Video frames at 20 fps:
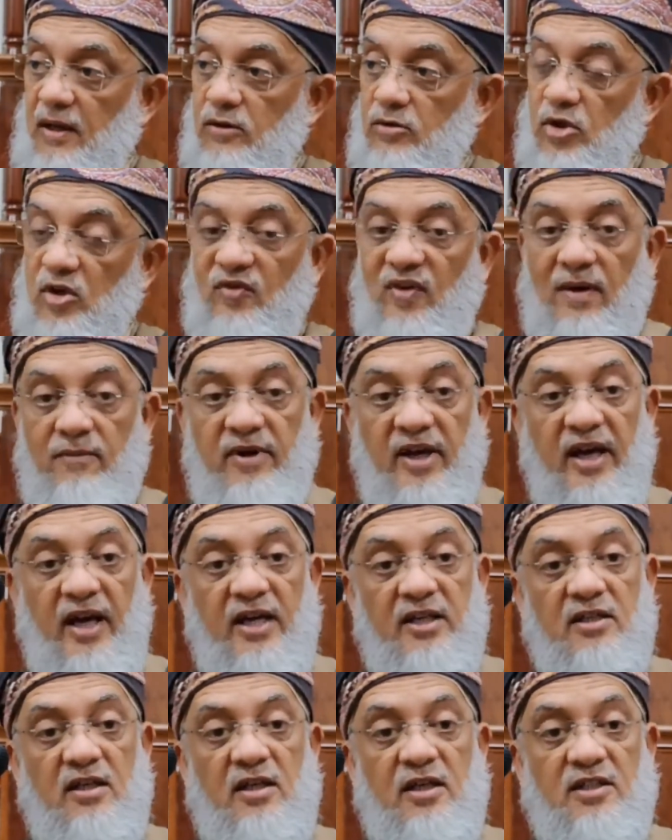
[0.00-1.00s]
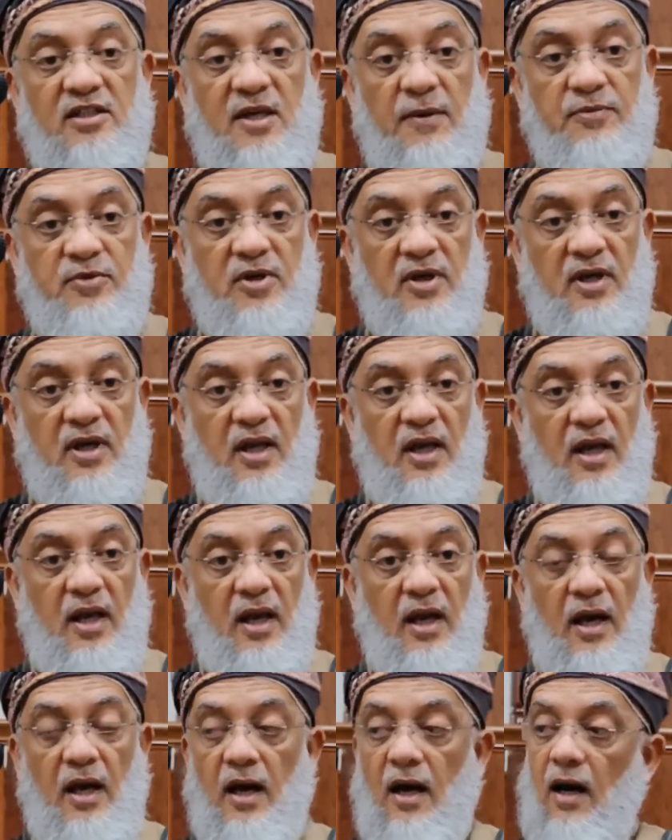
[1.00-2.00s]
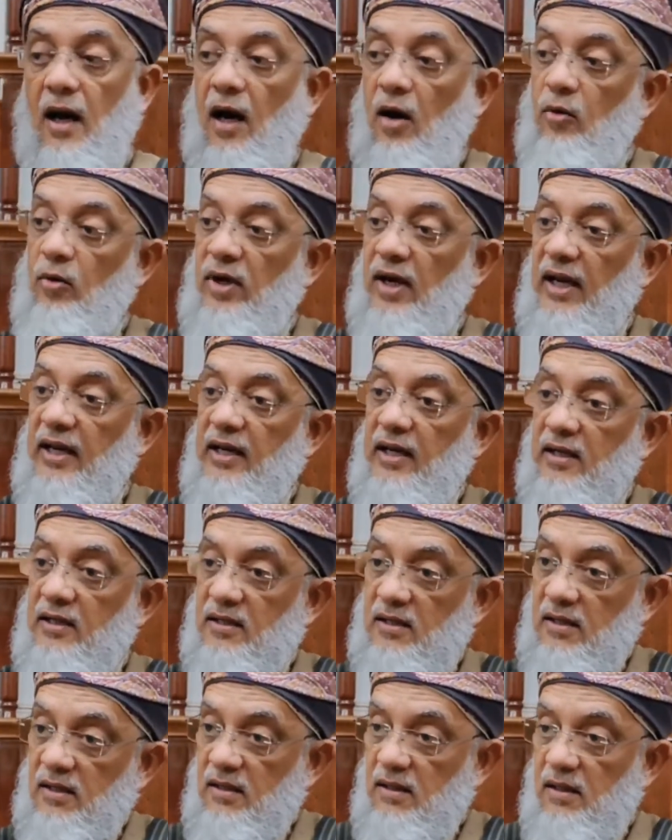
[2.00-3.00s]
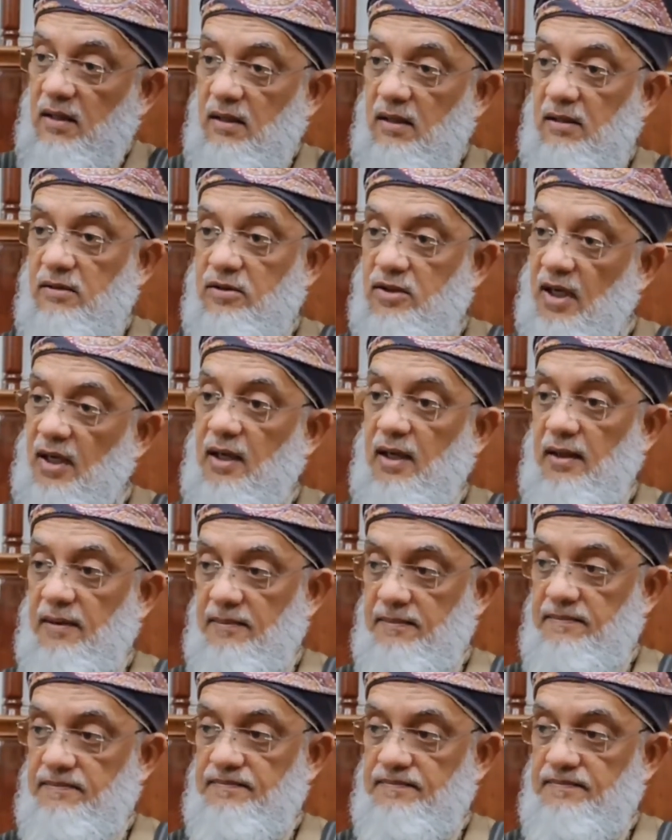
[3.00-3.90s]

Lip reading: So if I'm engaged in deception, how will I get Jannah?